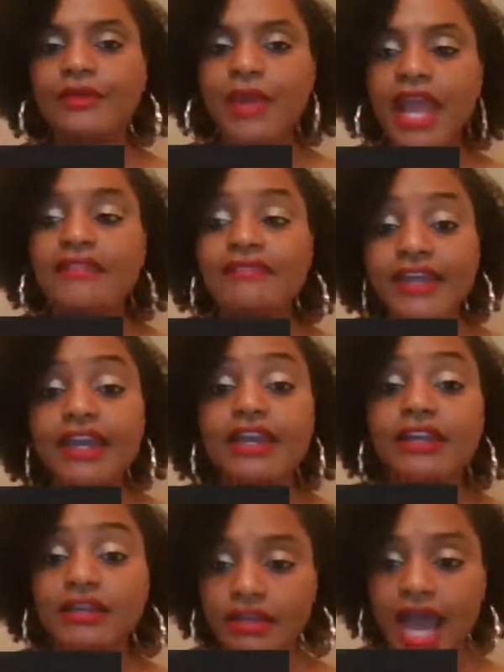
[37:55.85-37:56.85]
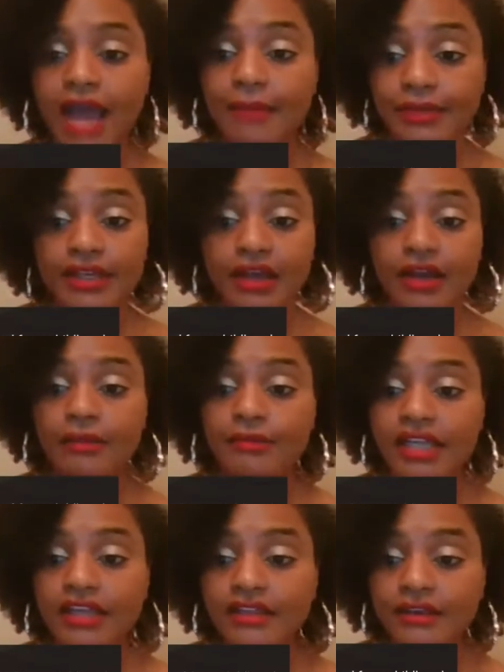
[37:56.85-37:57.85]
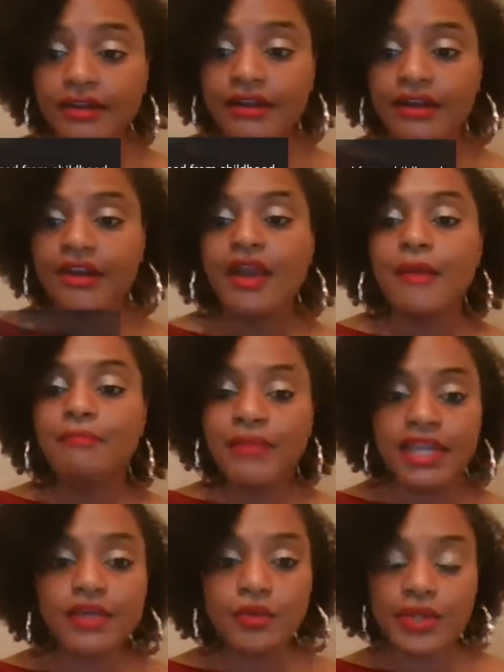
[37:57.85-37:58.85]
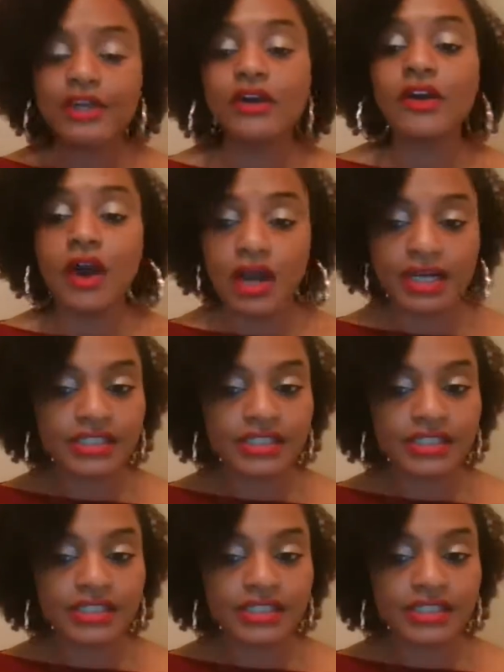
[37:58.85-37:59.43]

And then I become either mean, weak, or gone.